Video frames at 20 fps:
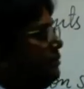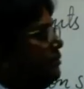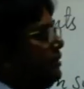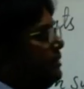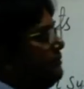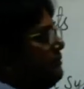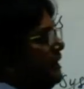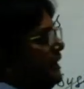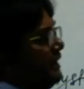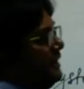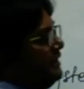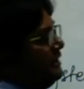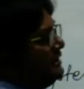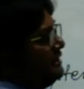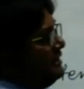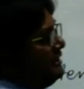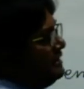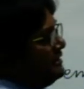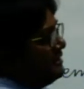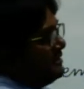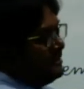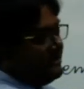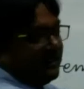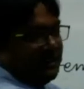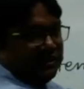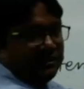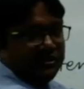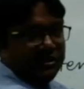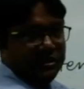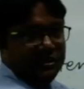you are finding these
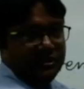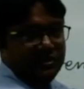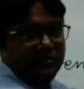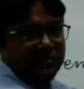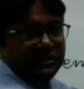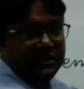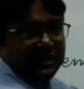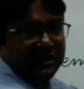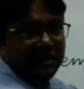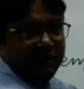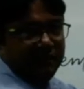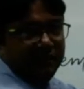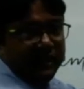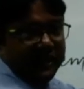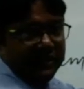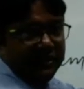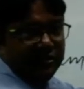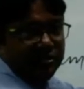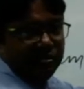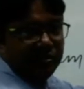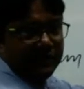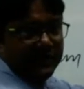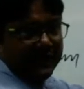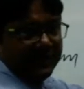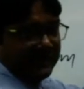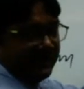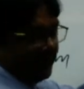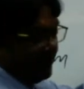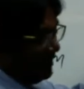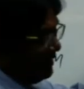structures which are combined
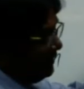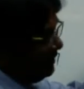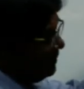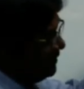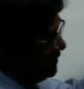together